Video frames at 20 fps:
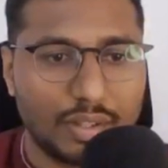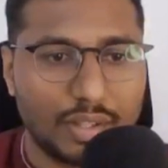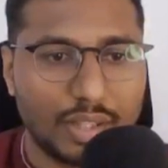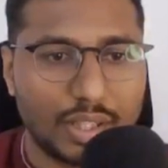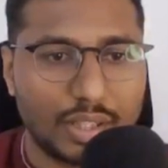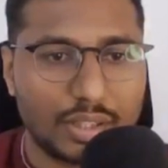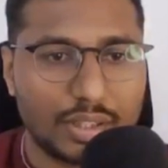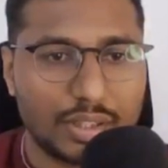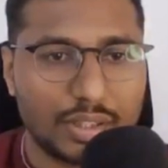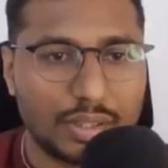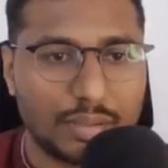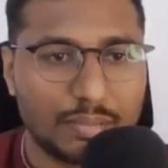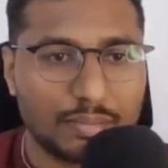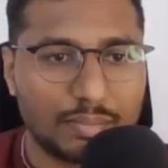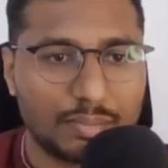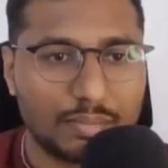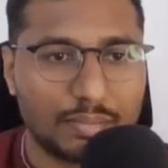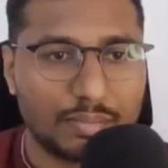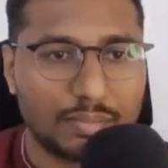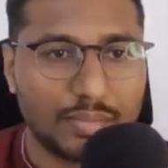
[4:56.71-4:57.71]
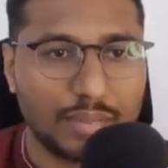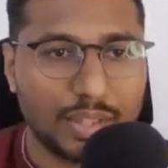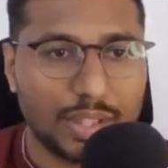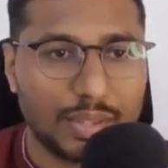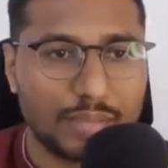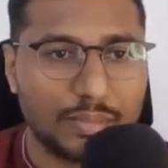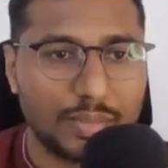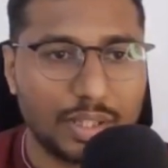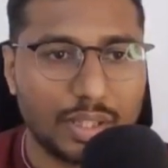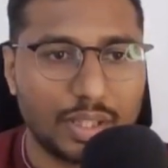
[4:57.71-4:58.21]
at some, yeah,
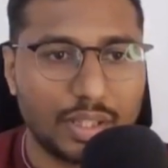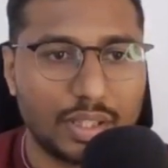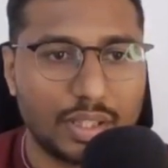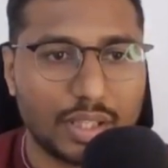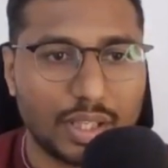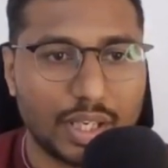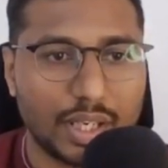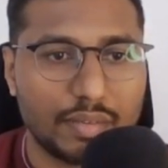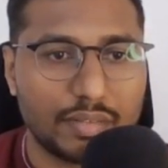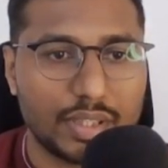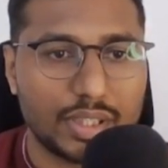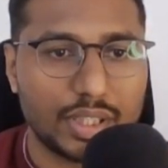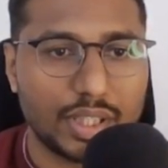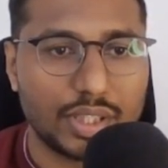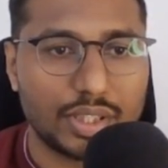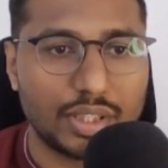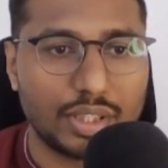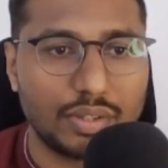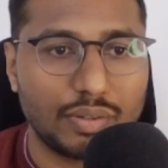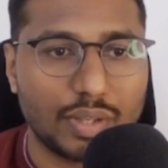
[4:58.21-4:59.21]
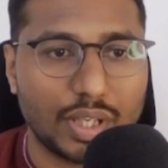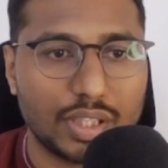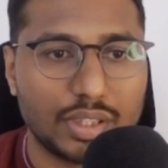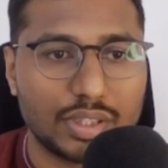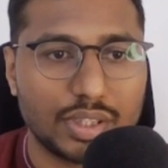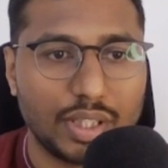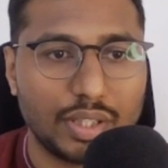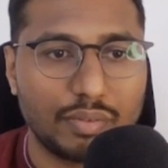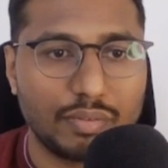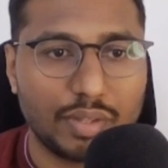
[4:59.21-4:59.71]
here in the cavet section you can
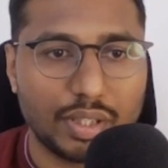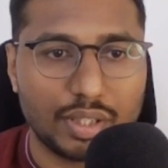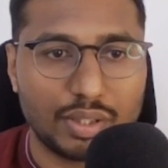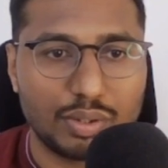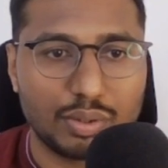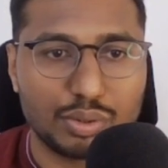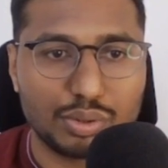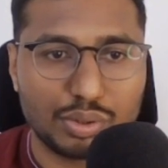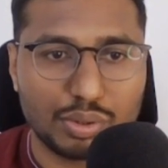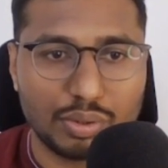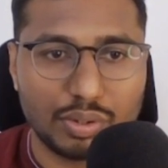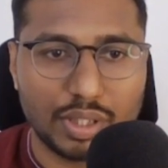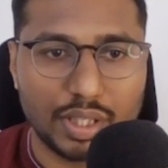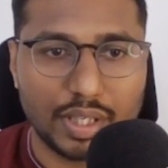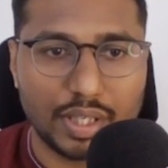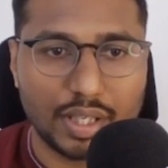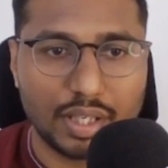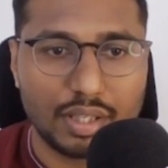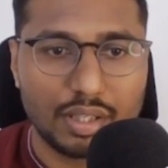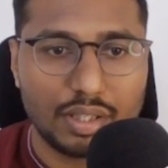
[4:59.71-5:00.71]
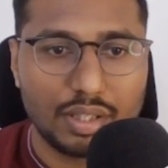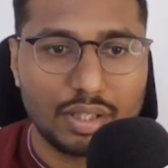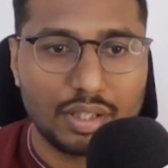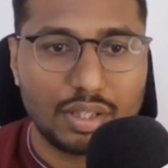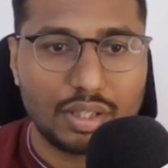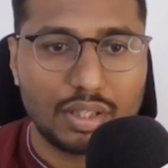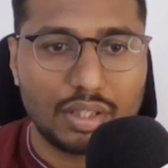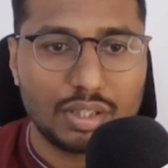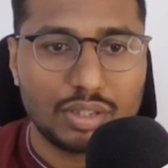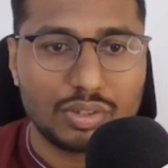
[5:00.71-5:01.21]
see where to store data.
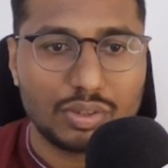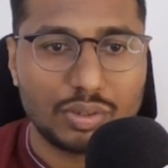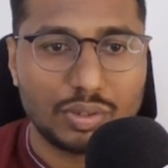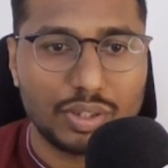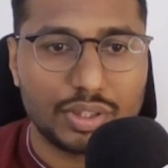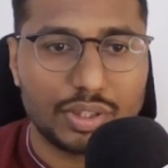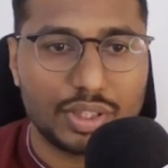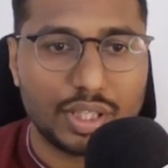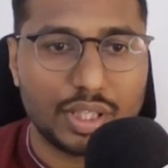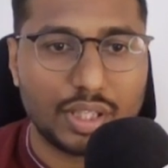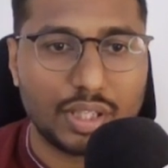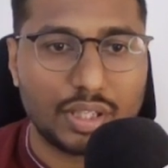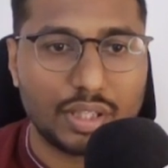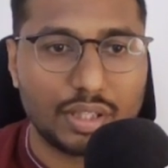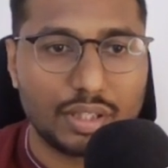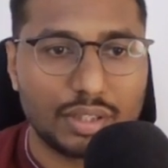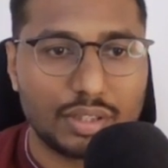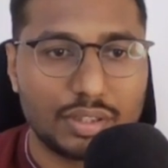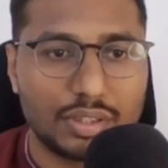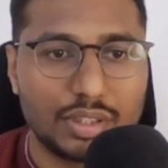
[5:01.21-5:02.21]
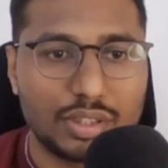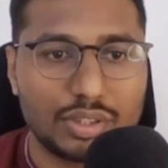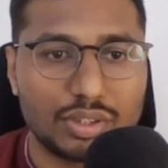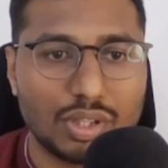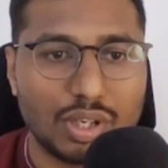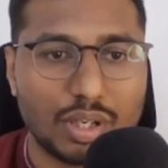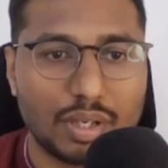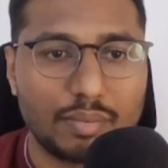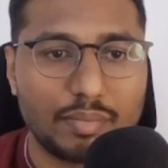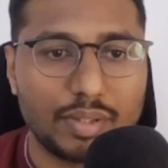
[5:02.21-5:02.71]
So inside this
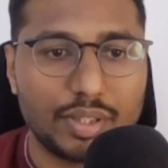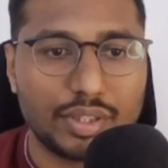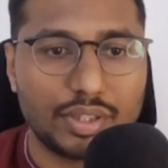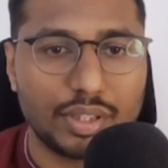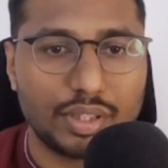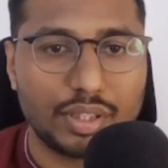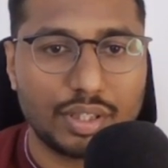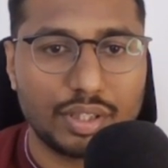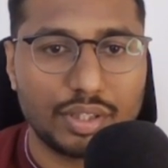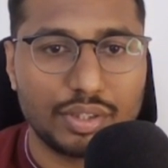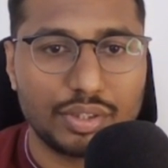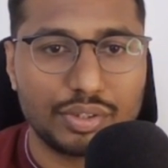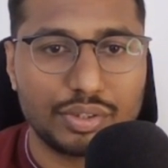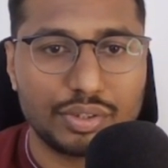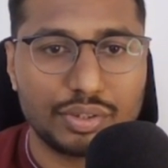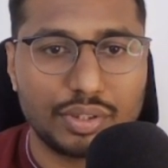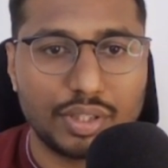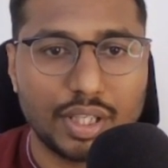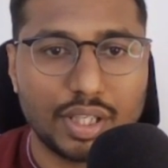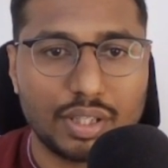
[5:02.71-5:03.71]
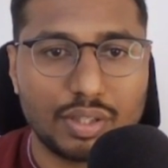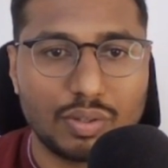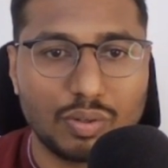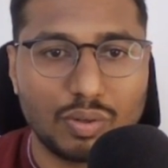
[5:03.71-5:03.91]
documentation you should get to